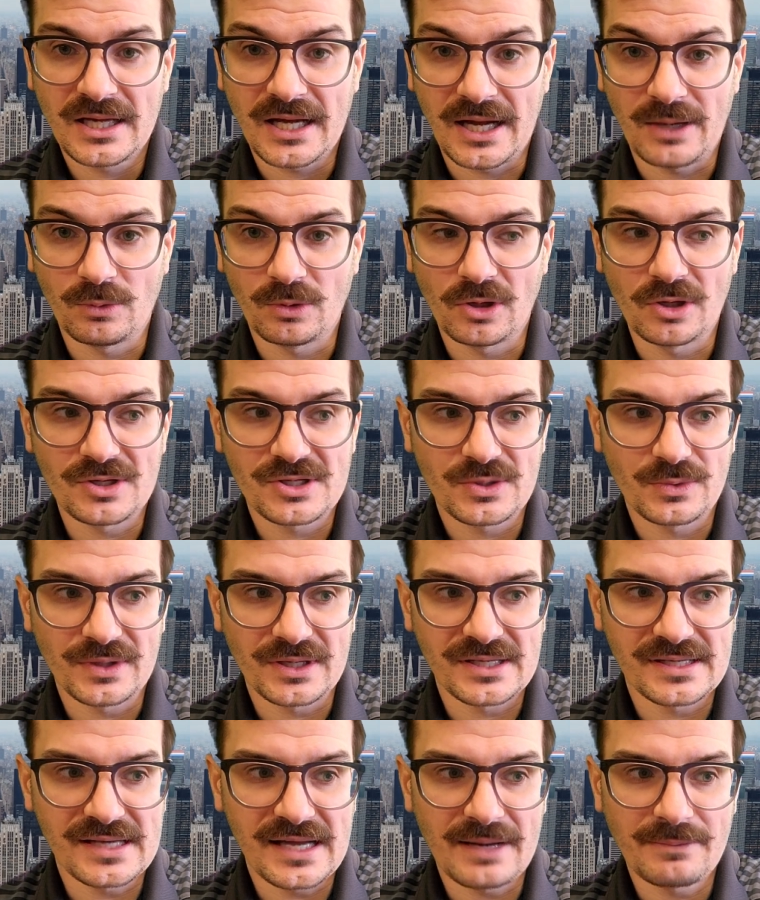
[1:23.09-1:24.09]
I will also
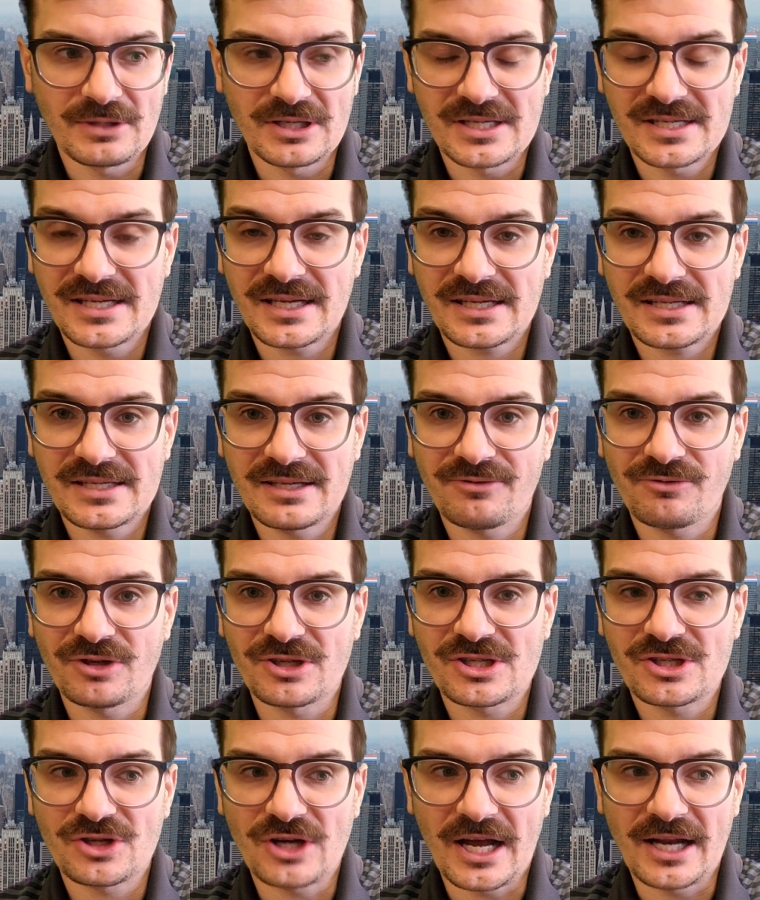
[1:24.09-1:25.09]
examine 6
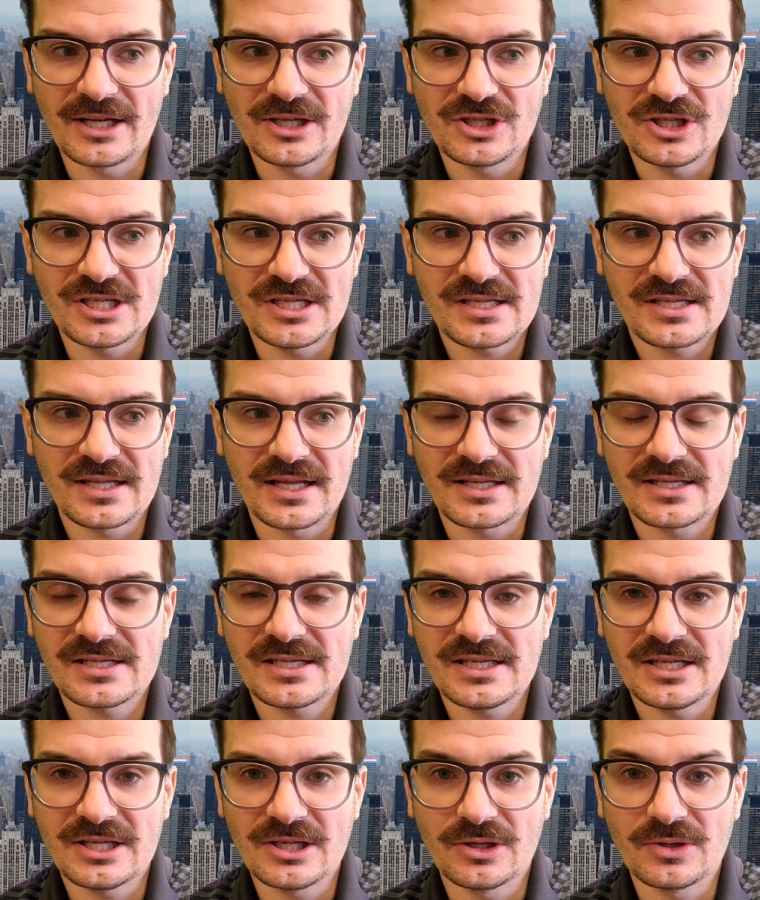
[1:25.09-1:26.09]
different strategies that
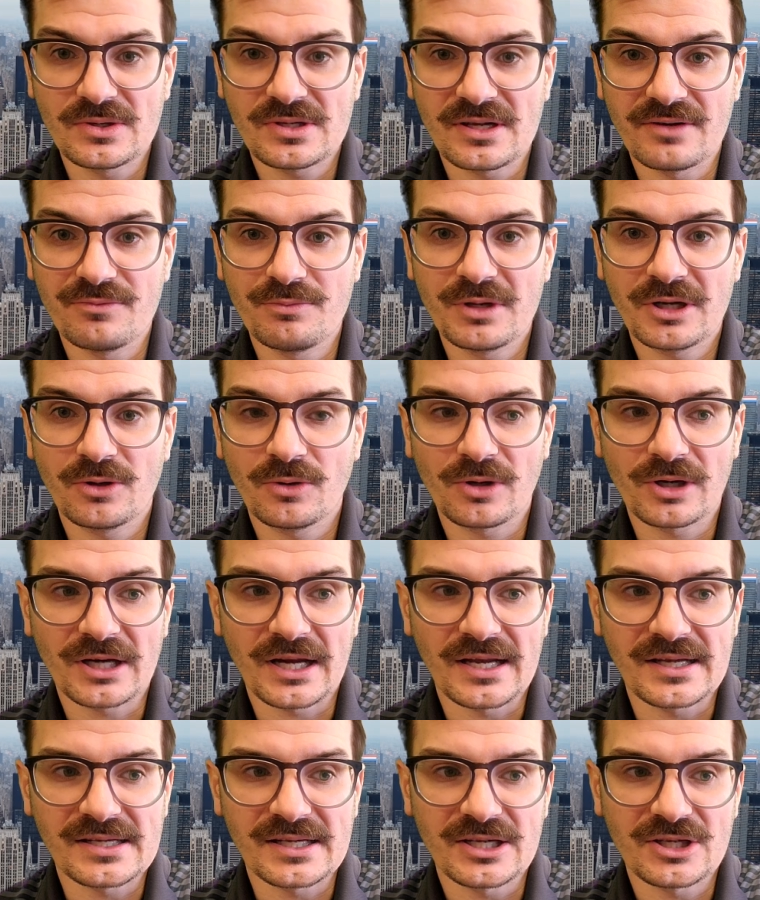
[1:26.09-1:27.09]
CEOs of big
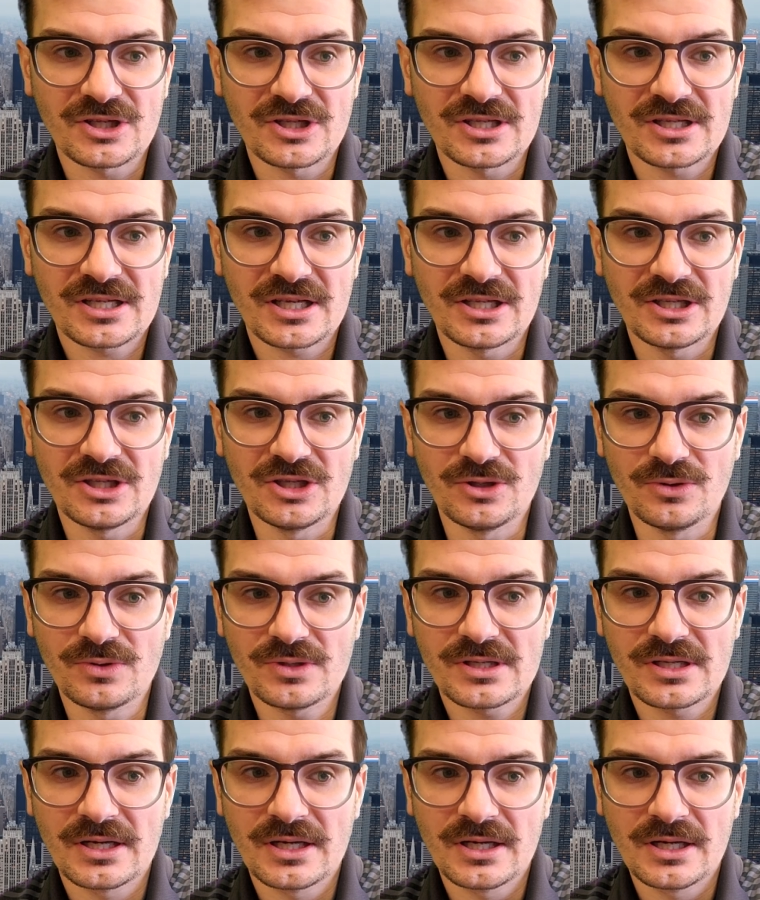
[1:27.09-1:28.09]
organizations can
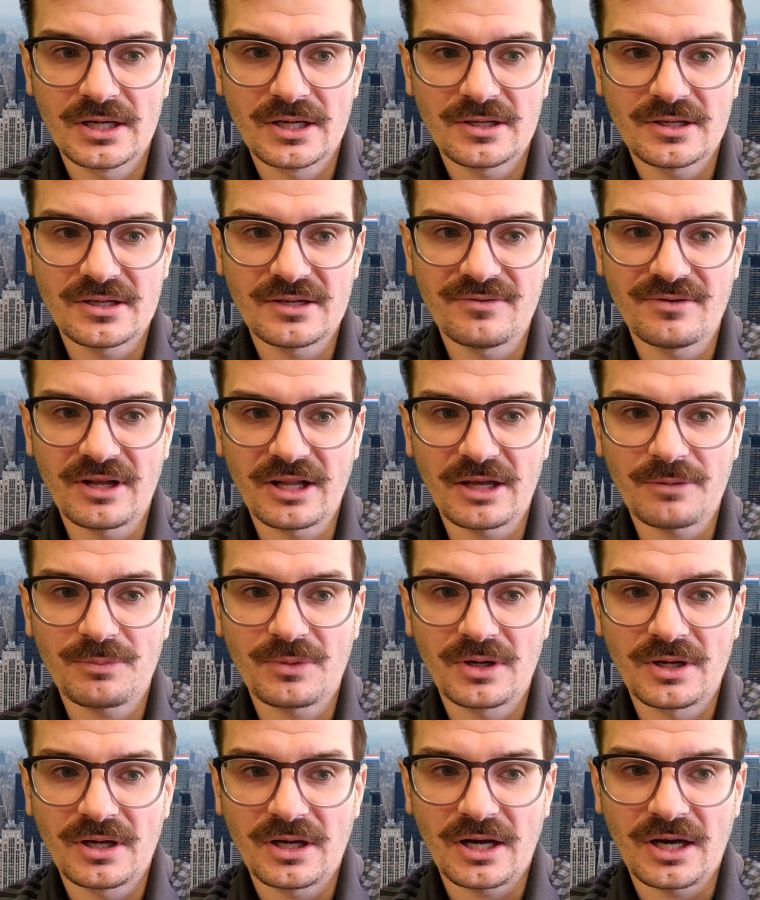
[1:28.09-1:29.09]
use to develop
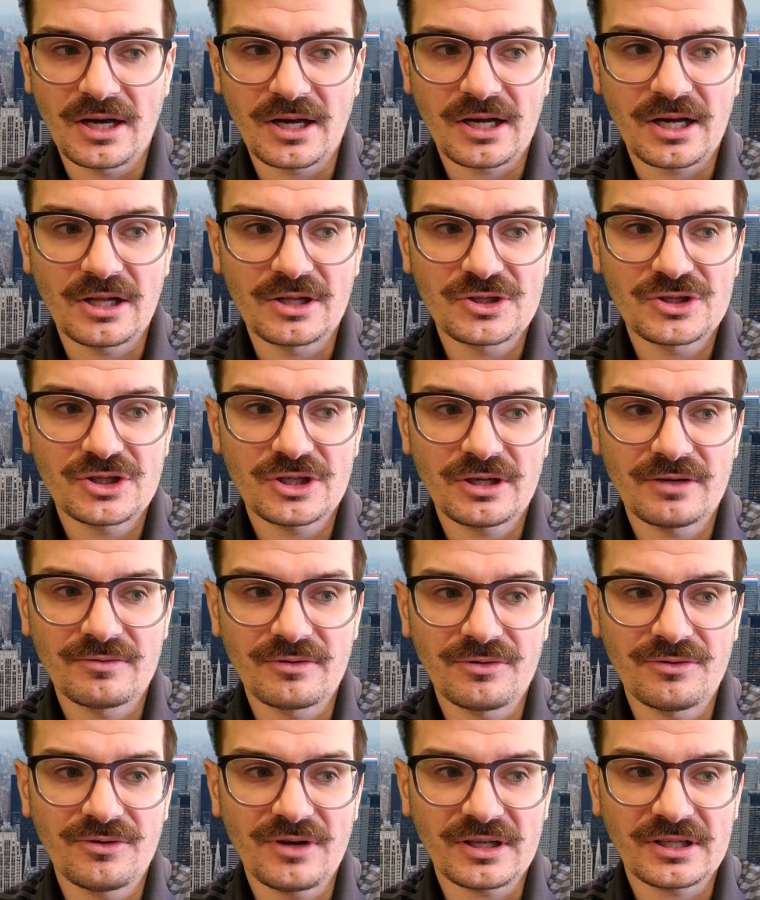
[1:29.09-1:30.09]
a culture of
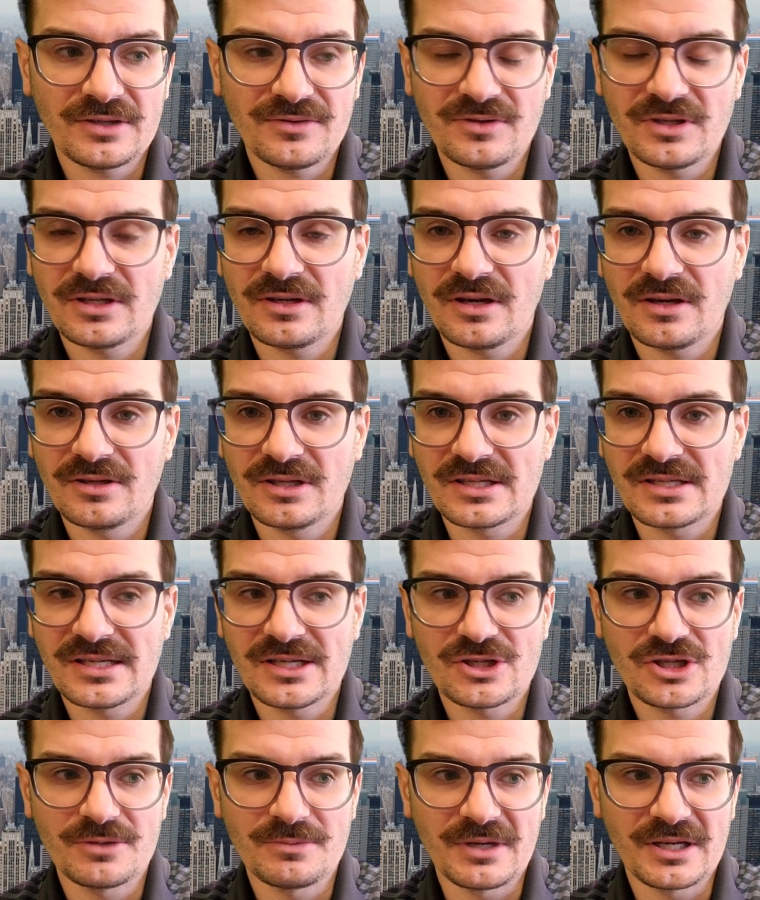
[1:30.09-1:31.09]
effective
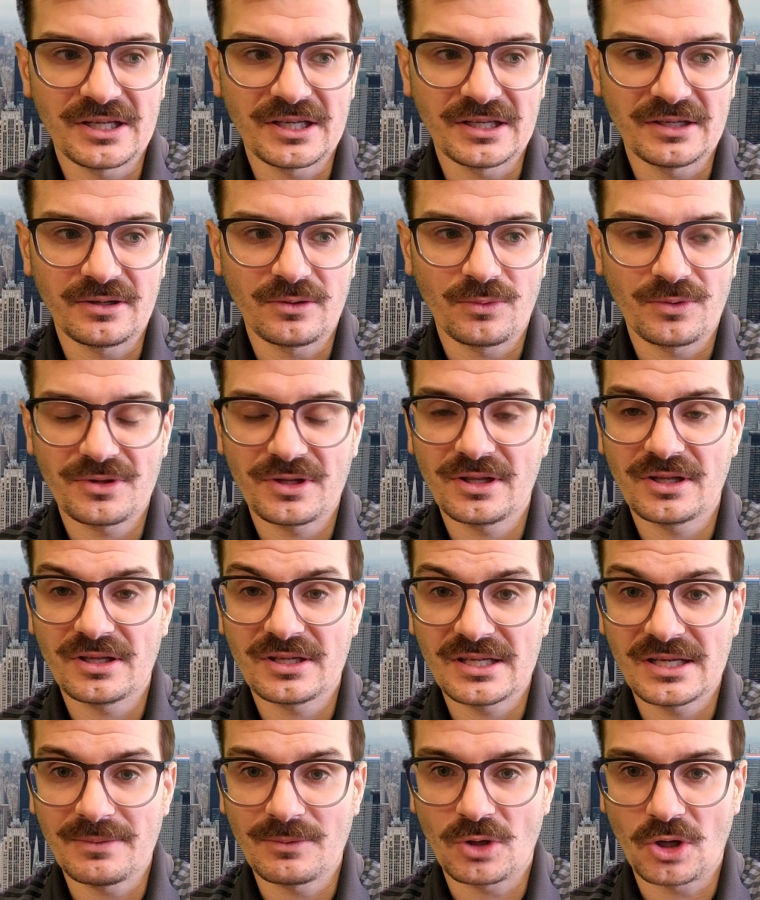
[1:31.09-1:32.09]
decision making within the
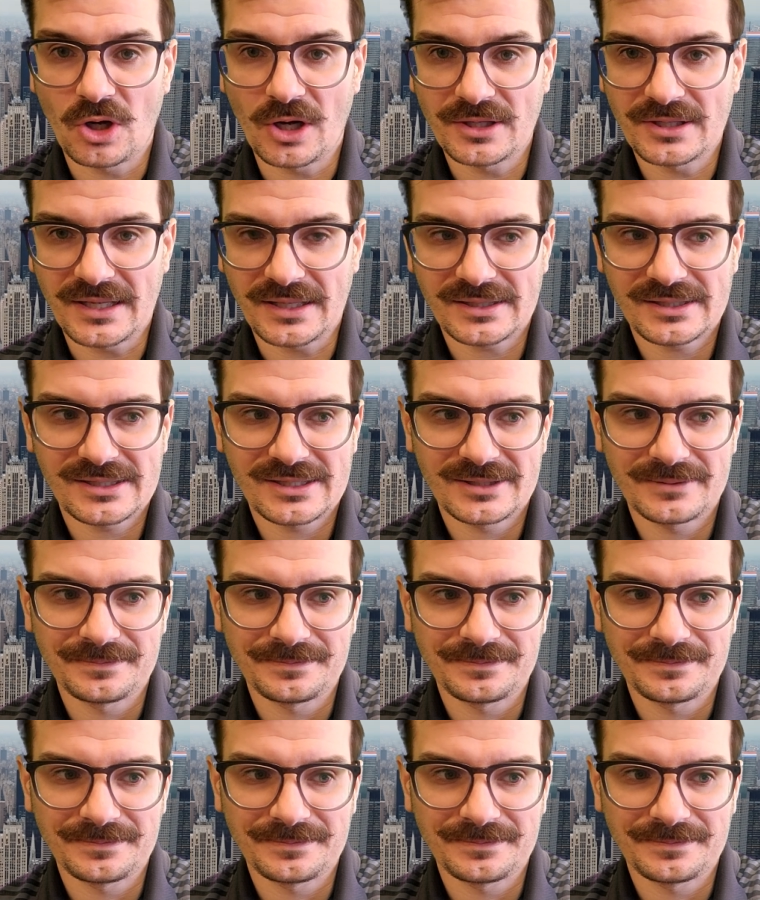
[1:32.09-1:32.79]
team context.